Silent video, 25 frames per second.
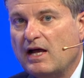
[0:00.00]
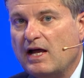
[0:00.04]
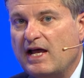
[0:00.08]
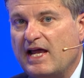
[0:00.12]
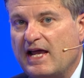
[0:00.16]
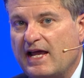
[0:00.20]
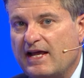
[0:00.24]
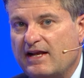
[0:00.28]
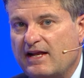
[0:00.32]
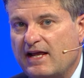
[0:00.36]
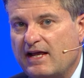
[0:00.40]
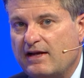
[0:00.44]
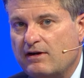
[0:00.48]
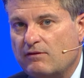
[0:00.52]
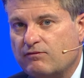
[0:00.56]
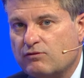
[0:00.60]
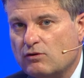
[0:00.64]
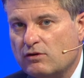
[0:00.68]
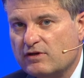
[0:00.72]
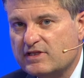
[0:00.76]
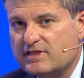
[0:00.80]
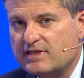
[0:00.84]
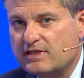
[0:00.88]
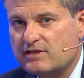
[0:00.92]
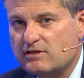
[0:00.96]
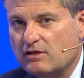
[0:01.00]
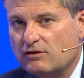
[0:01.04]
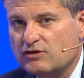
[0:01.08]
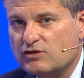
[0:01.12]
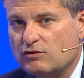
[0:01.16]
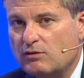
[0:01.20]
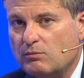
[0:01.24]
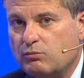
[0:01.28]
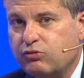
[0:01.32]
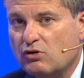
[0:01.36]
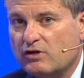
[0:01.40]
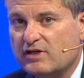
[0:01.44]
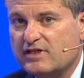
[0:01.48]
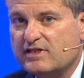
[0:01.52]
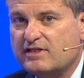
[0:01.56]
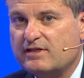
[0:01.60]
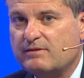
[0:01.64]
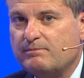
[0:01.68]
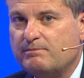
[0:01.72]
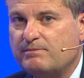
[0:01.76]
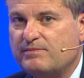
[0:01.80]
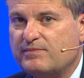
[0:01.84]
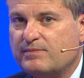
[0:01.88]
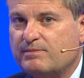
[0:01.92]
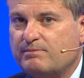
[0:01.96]
And of course, it's also important to
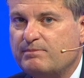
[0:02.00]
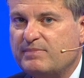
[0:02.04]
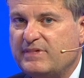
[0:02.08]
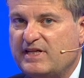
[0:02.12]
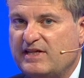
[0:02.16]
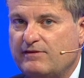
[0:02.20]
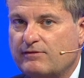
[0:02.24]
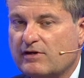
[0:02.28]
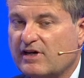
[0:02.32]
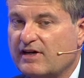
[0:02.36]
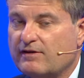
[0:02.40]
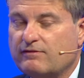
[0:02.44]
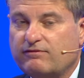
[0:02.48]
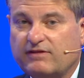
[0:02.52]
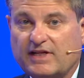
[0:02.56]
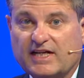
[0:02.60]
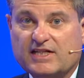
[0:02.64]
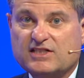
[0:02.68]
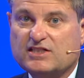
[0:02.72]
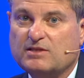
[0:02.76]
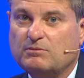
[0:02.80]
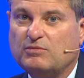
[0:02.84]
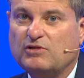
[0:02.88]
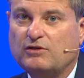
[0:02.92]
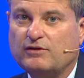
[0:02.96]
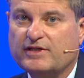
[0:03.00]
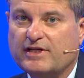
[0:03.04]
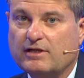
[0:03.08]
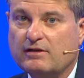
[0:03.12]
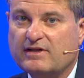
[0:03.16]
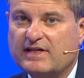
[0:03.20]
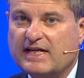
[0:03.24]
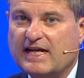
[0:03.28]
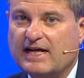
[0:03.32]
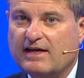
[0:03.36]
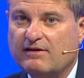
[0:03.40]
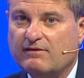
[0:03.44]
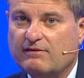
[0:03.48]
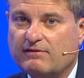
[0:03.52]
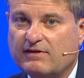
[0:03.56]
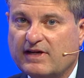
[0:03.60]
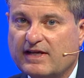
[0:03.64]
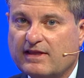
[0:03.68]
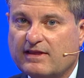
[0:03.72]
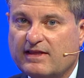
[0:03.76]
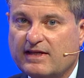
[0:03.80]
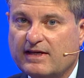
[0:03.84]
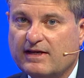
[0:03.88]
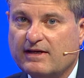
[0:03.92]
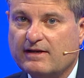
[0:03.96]
be very flexible, you know, to have, I
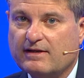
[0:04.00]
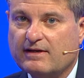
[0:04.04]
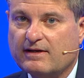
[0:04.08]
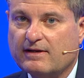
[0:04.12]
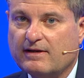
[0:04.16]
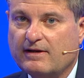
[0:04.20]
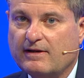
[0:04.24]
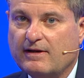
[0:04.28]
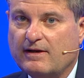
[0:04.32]
think,